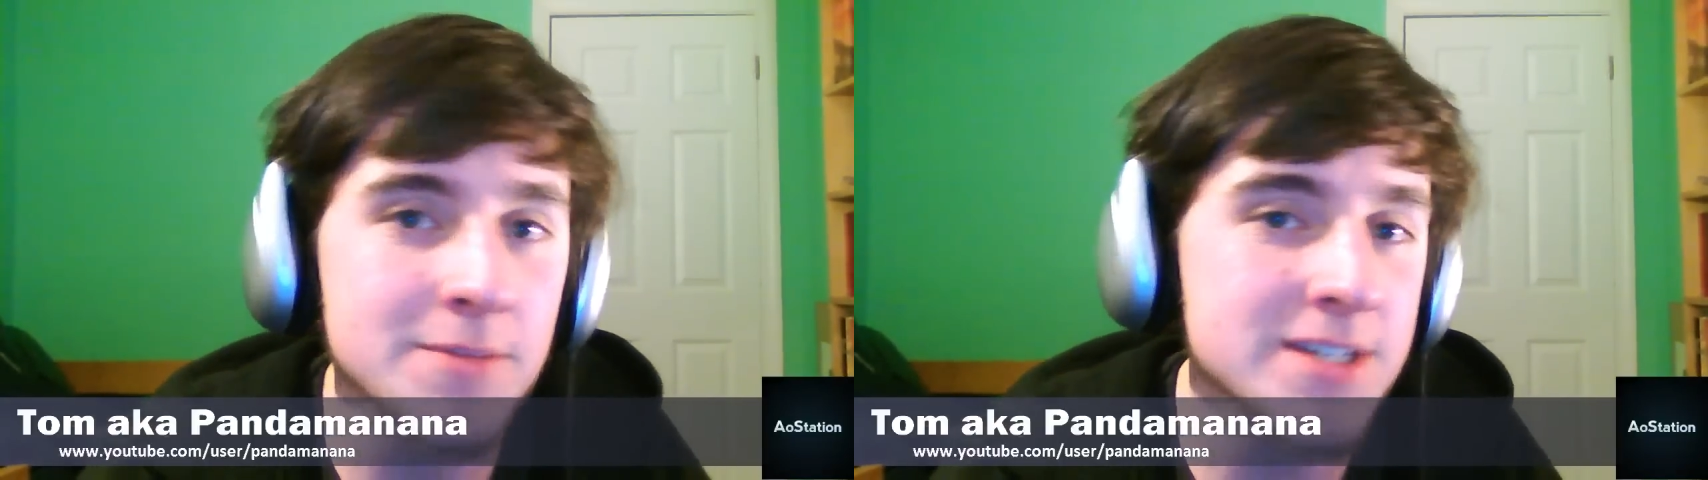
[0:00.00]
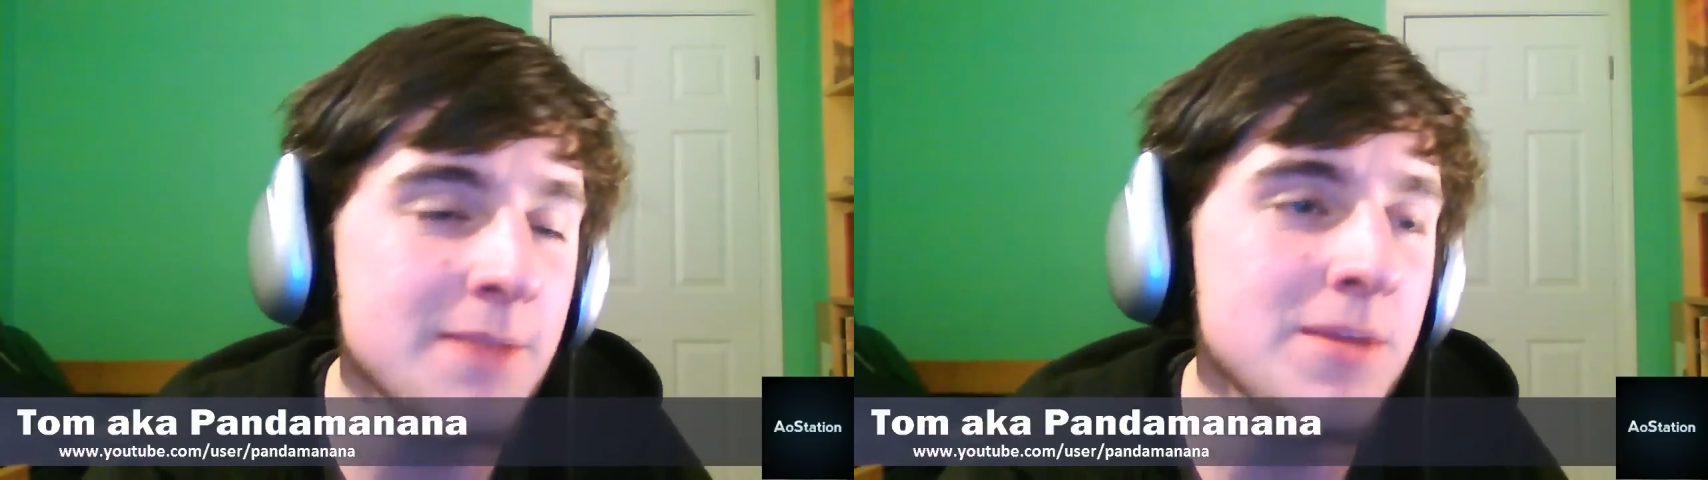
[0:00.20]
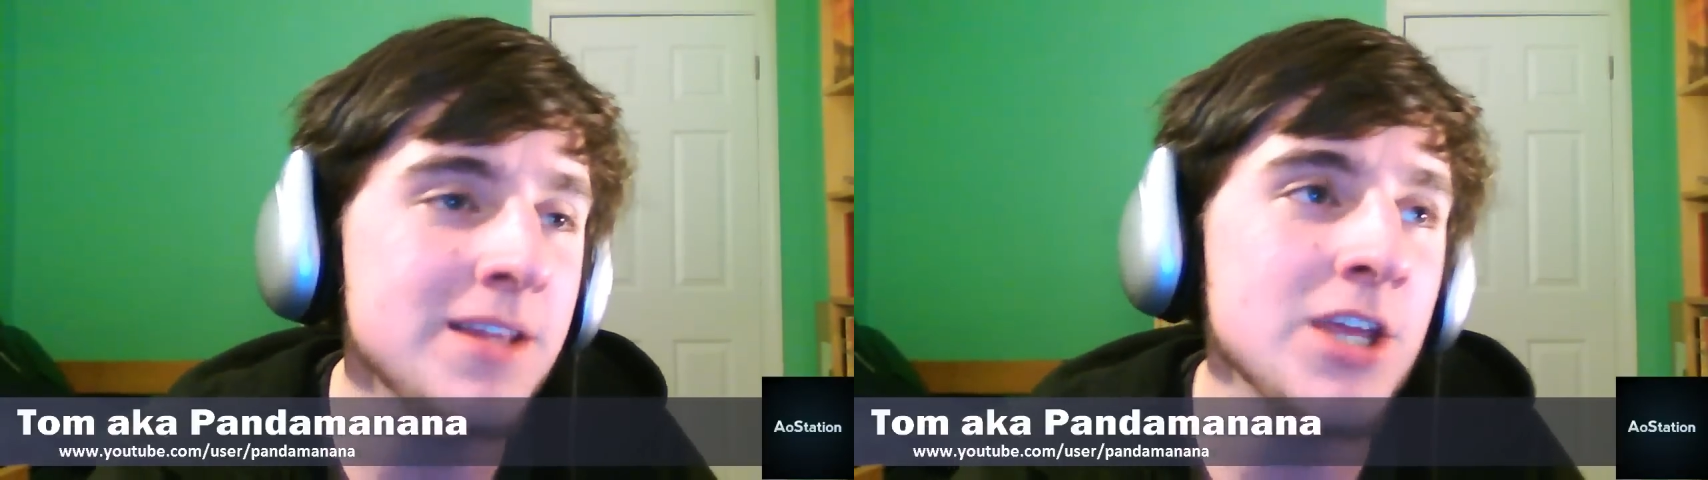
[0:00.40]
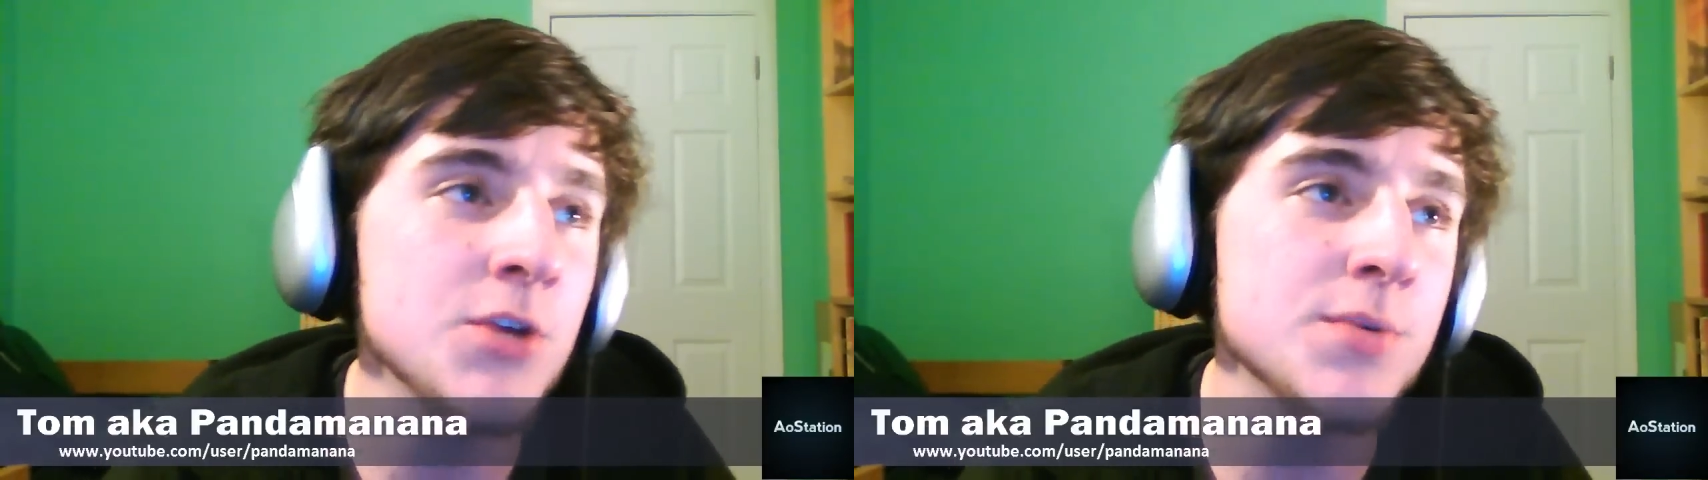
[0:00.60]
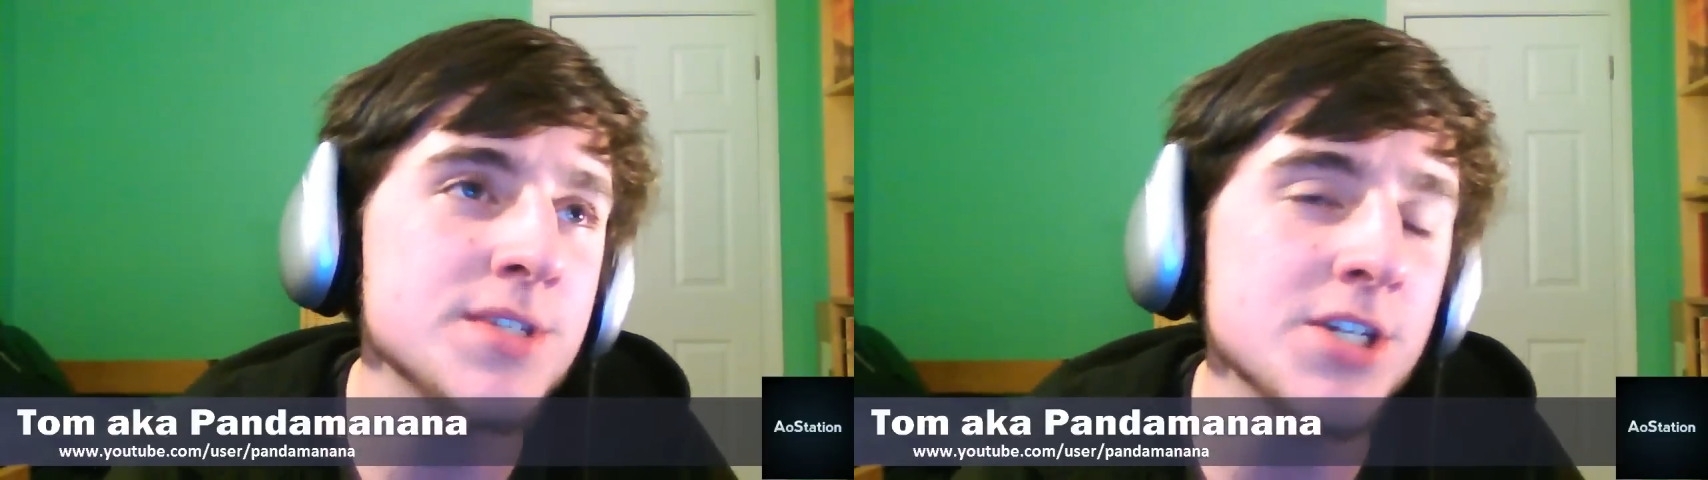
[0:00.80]
Does that mean that
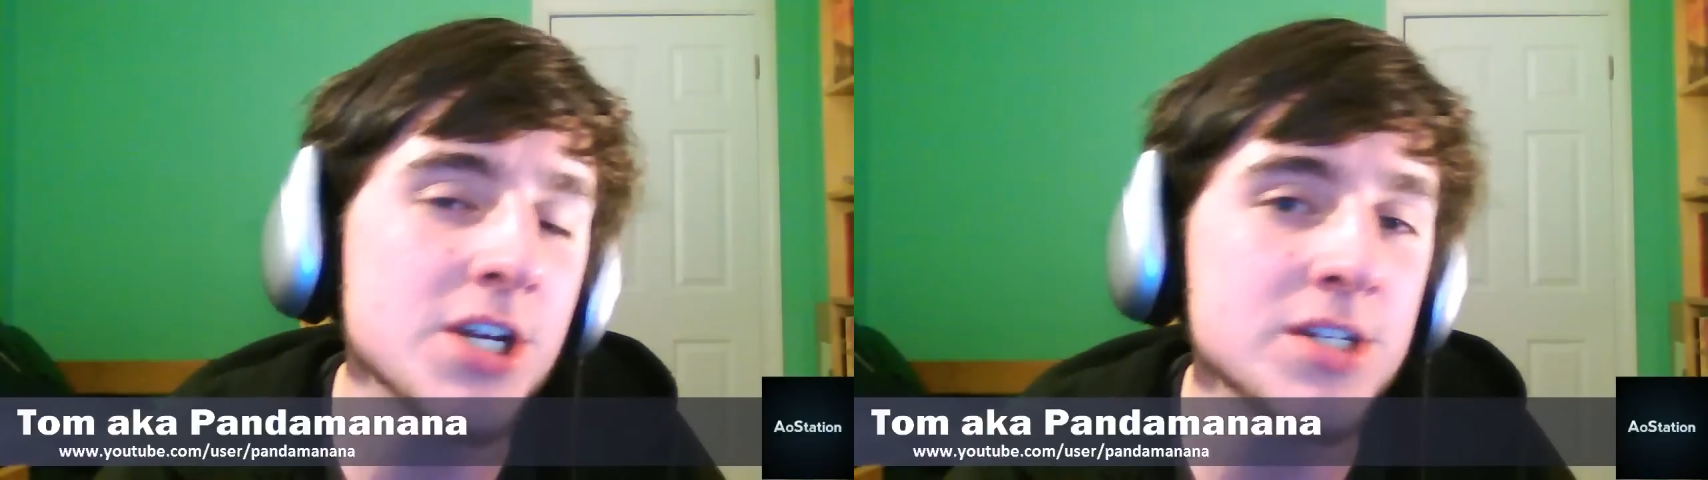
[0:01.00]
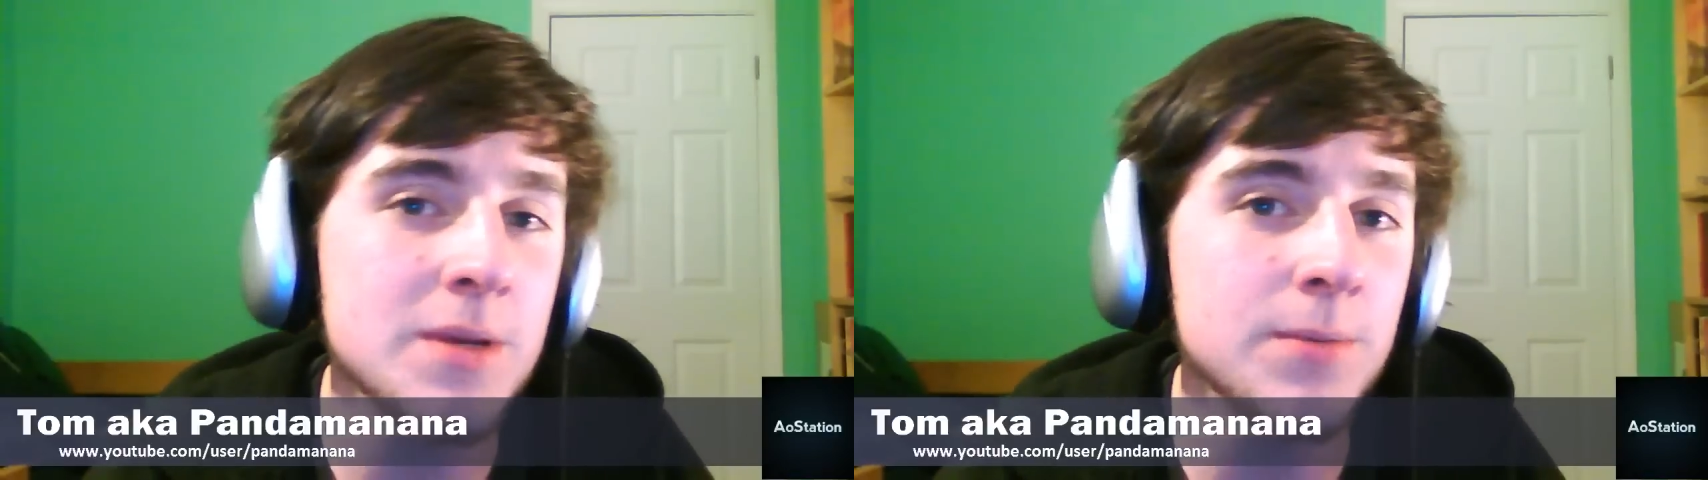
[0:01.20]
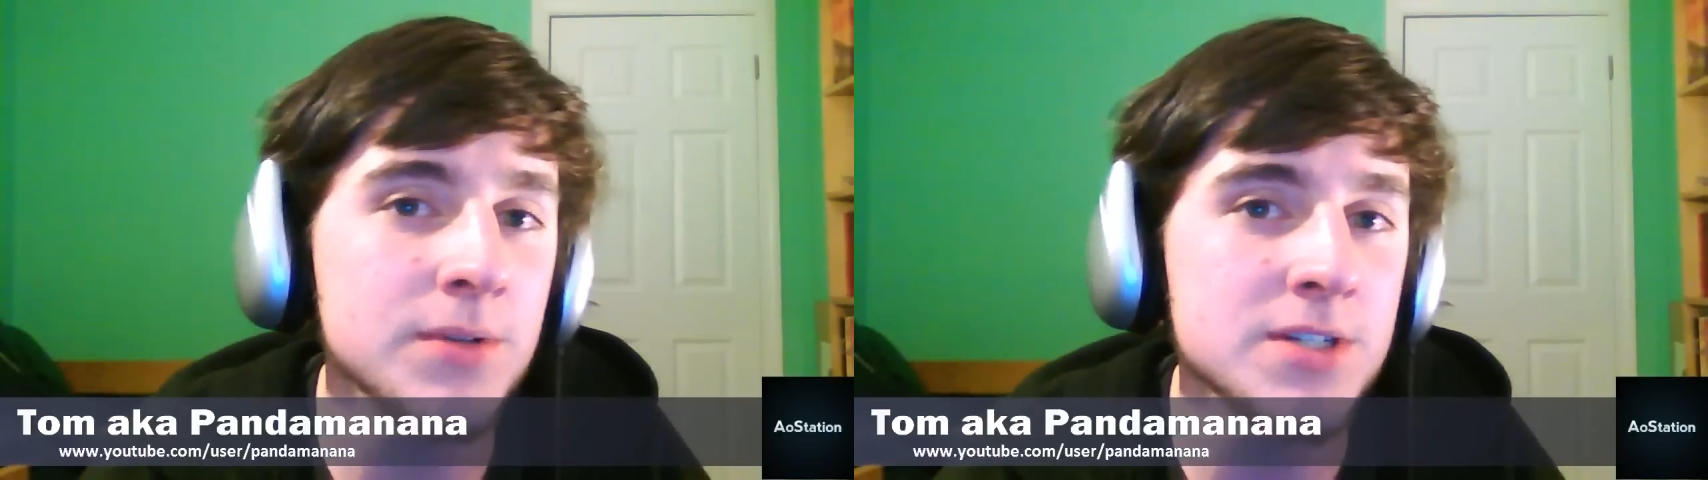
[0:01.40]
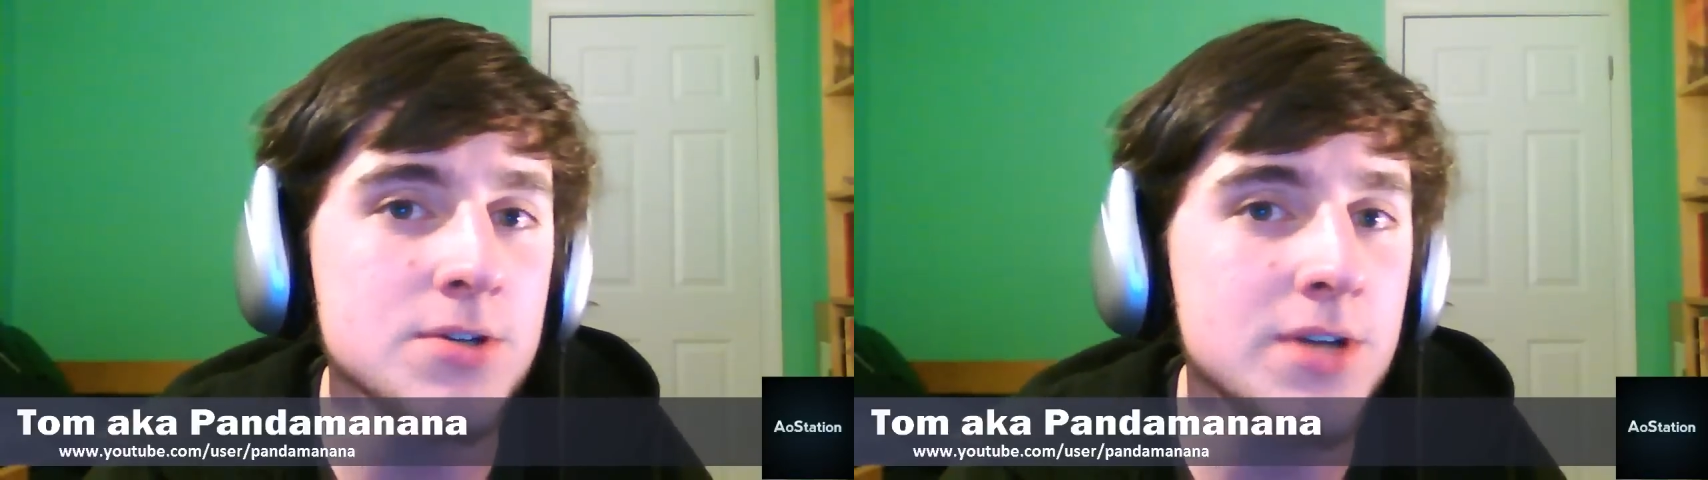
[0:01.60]
you would suggest people to do